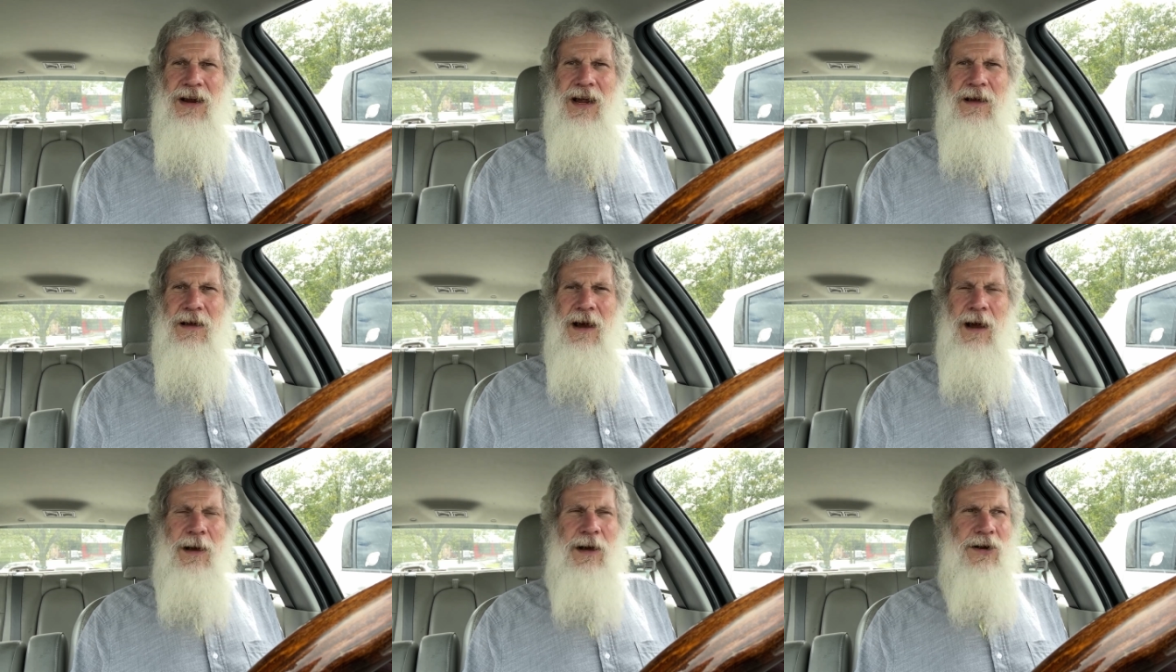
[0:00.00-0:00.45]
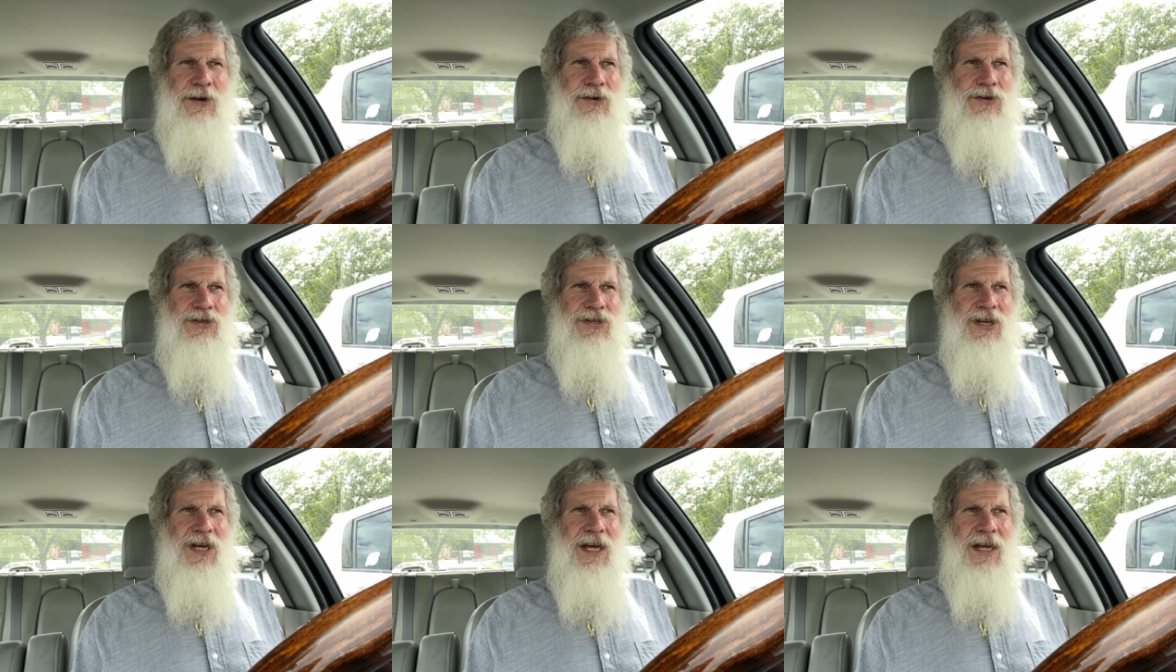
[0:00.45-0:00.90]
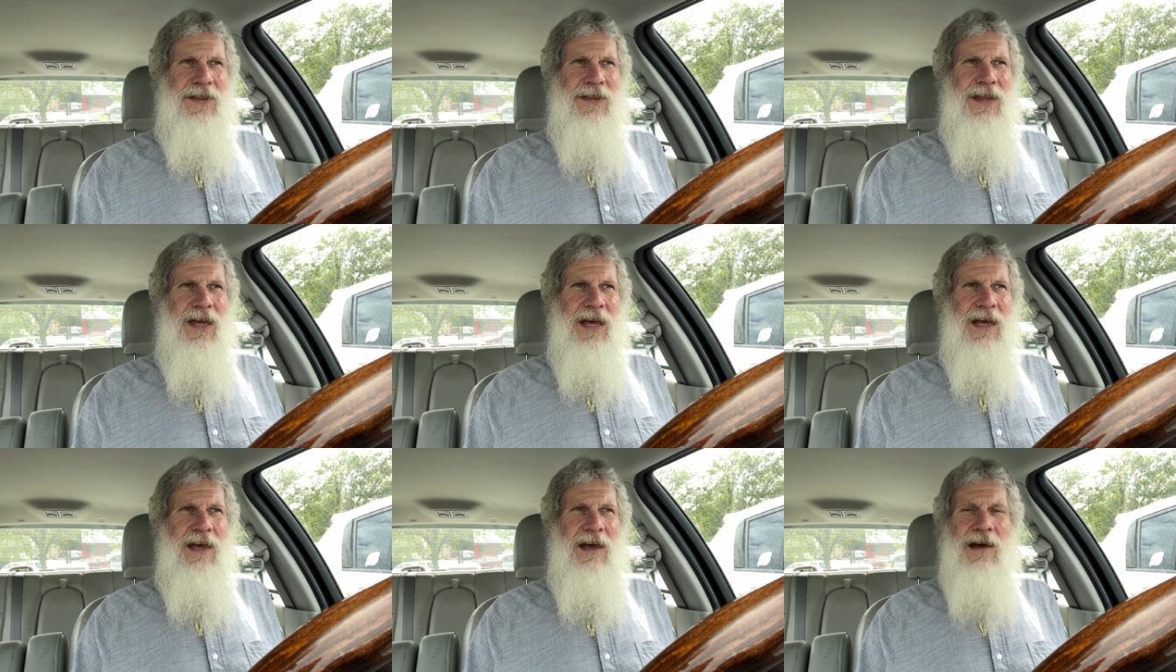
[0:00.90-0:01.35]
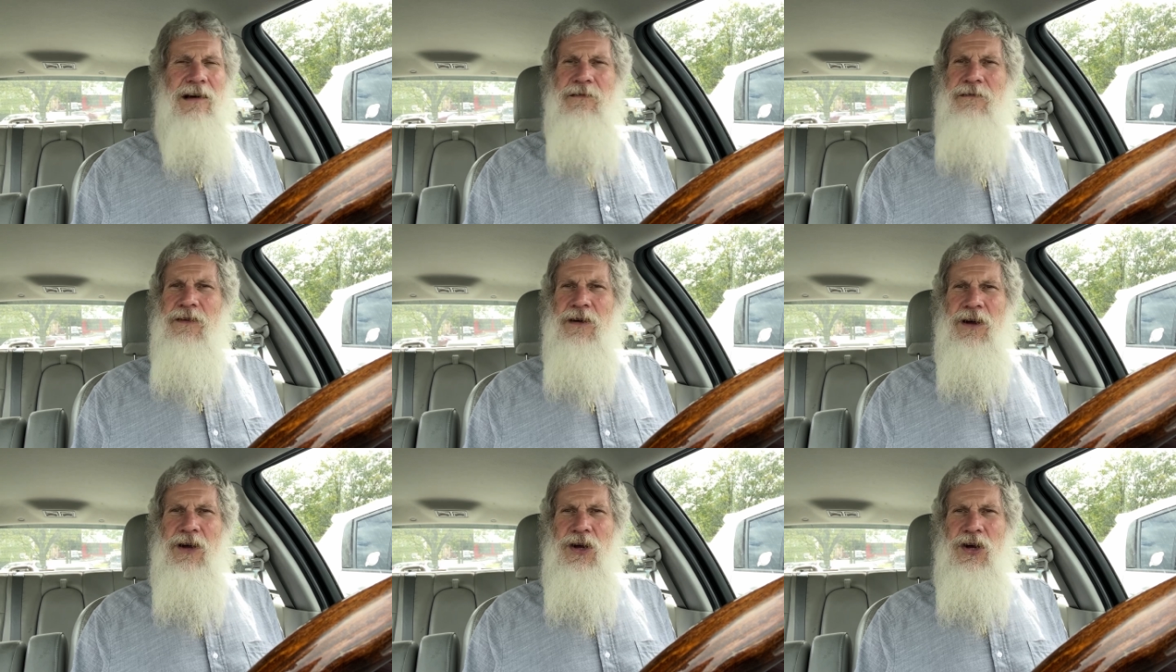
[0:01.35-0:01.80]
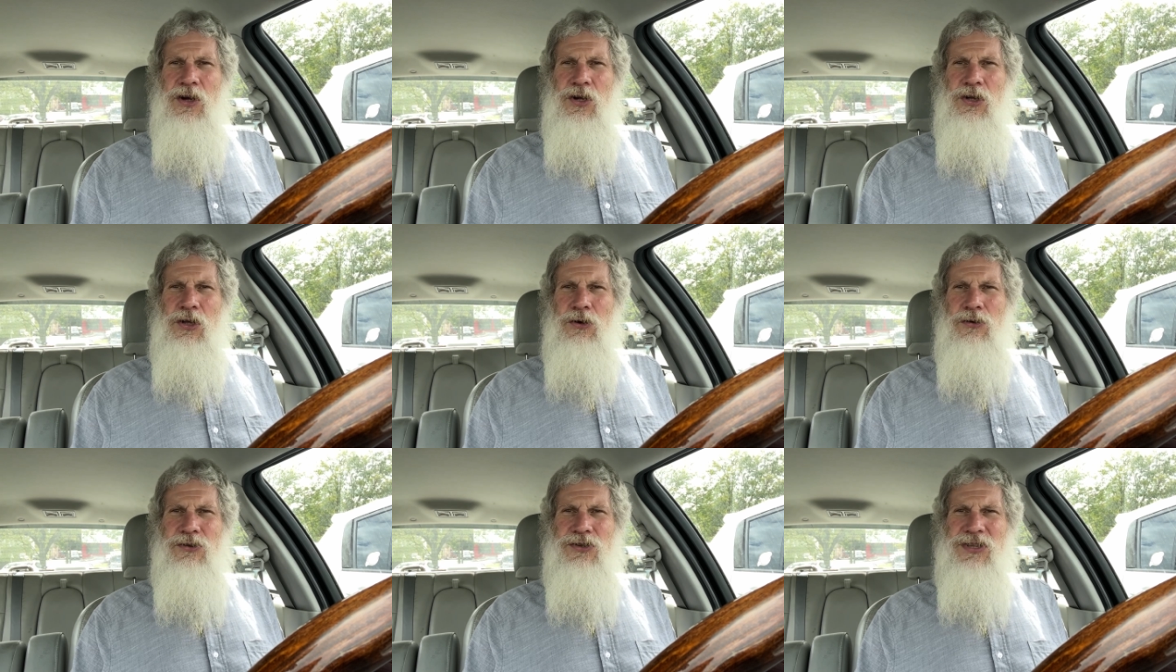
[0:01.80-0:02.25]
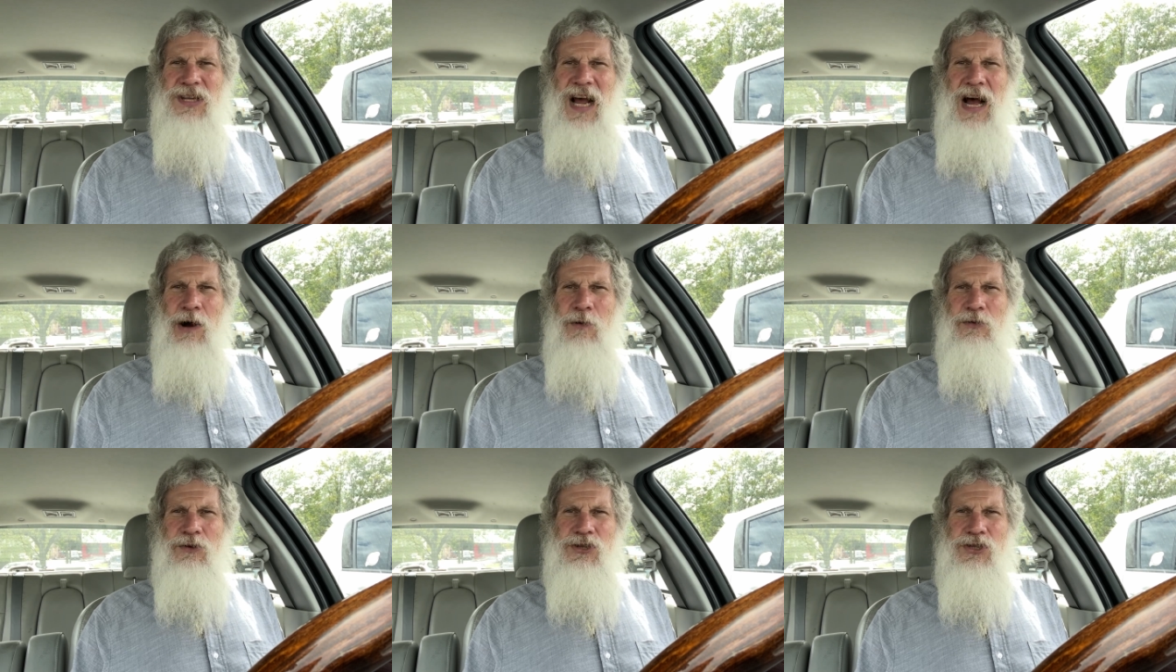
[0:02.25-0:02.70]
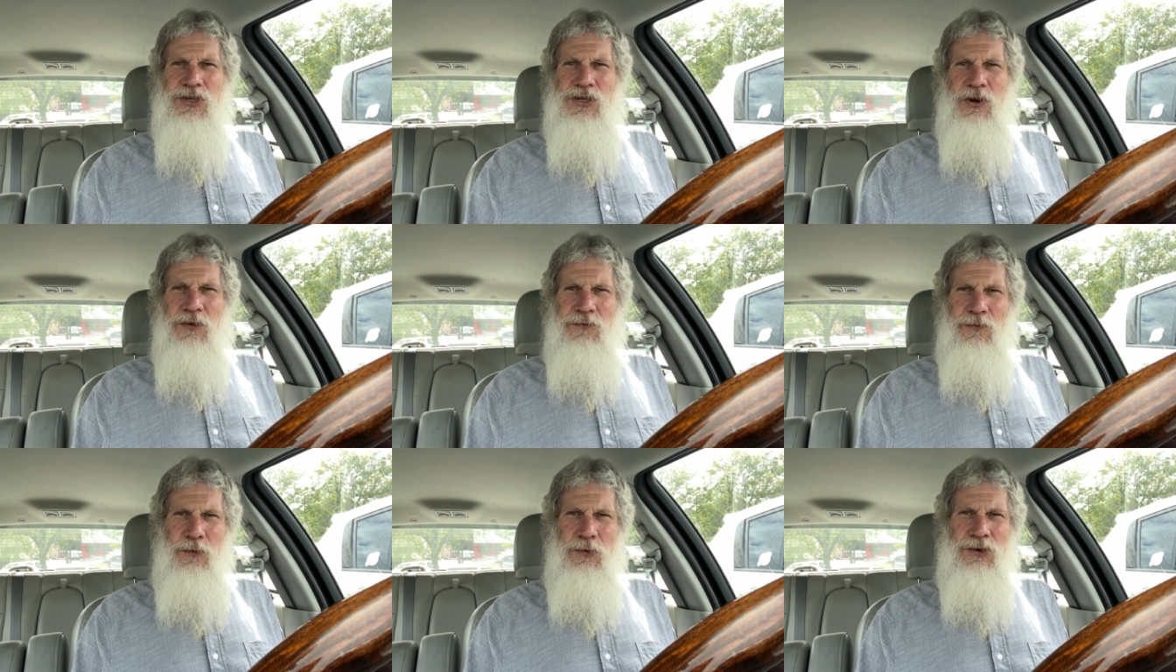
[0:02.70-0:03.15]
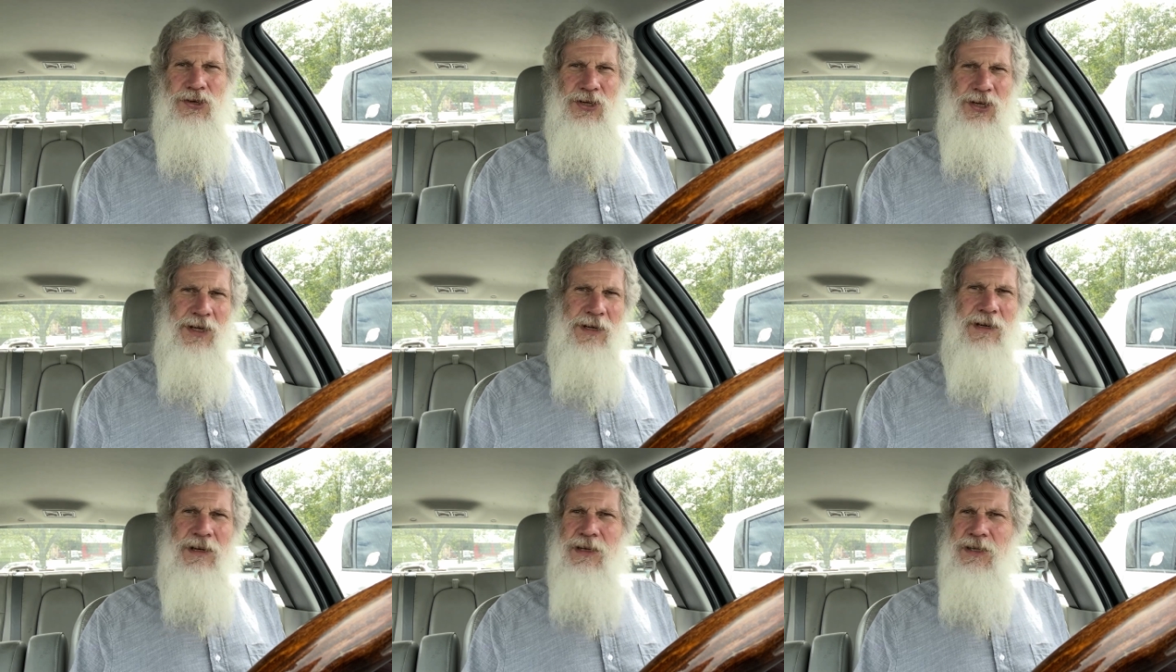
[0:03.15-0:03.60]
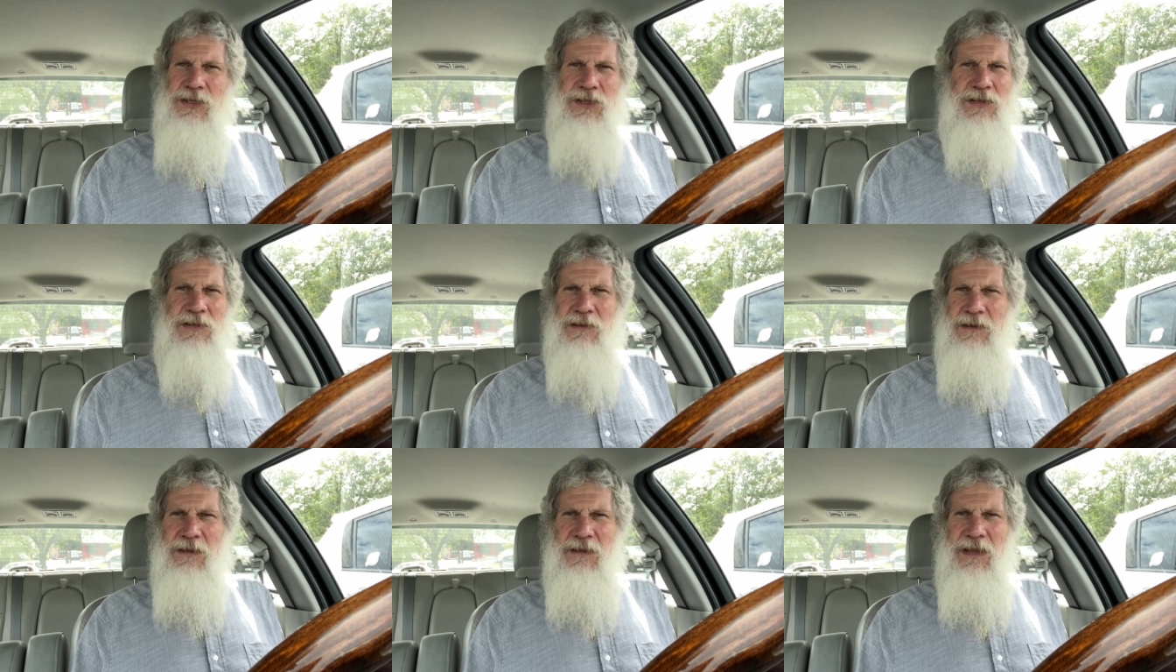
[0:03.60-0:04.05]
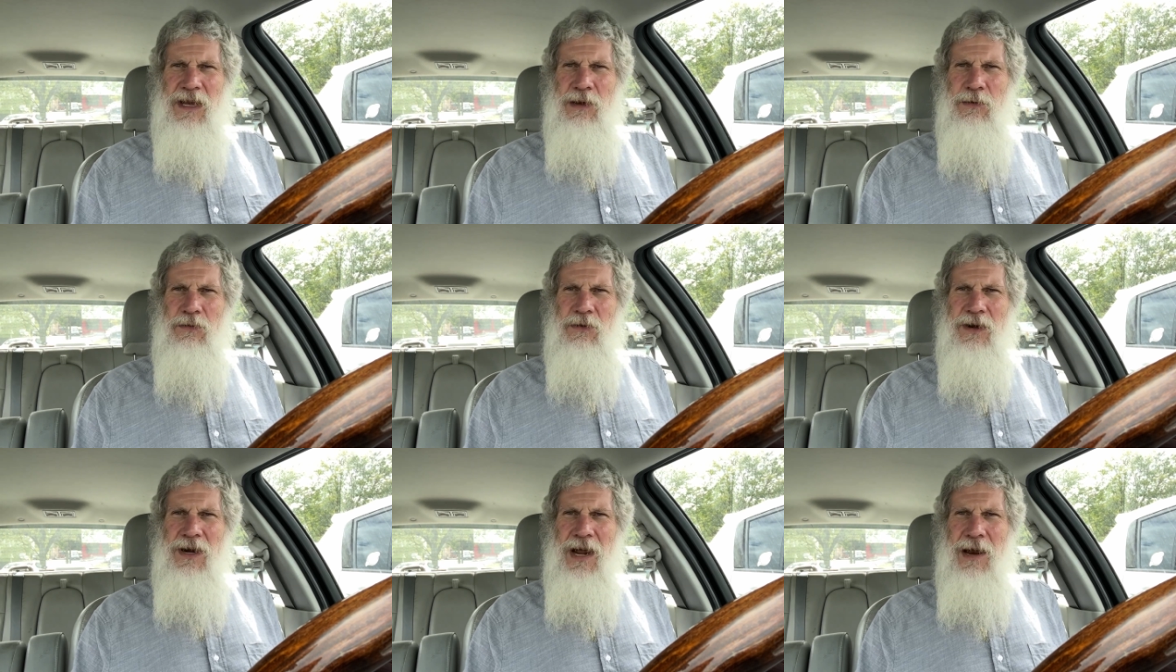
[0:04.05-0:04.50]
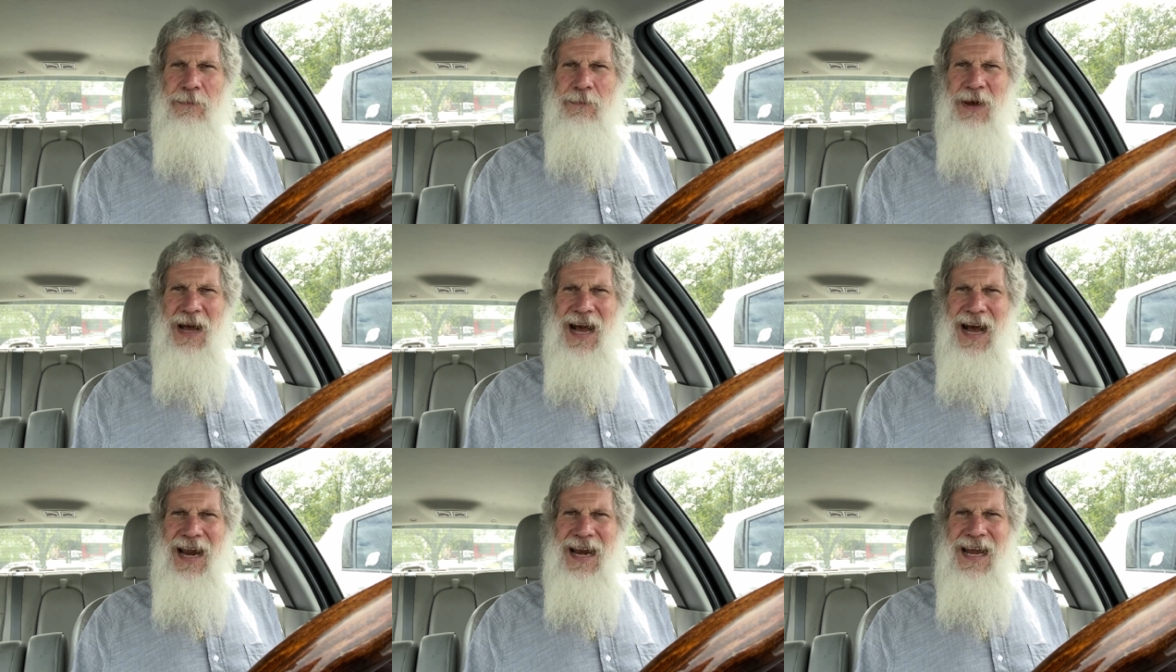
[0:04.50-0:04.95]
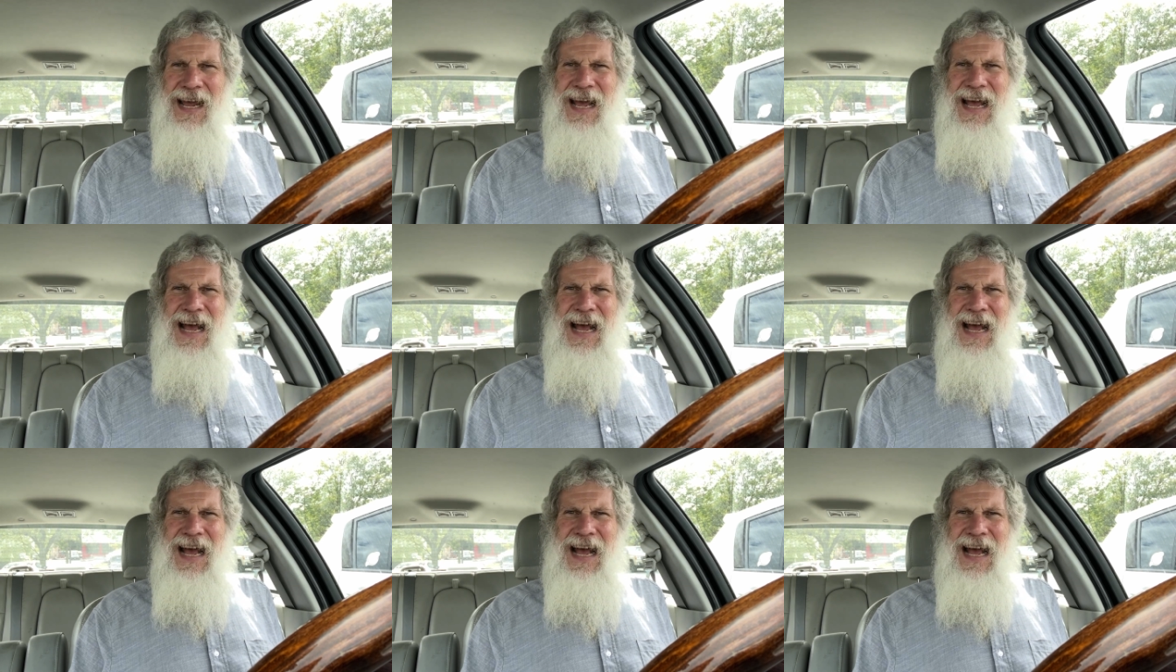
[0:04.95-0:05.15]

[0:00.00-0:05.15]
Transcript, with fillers: I, I understand they have closed down, which is unfortunate because they, they, were not bad.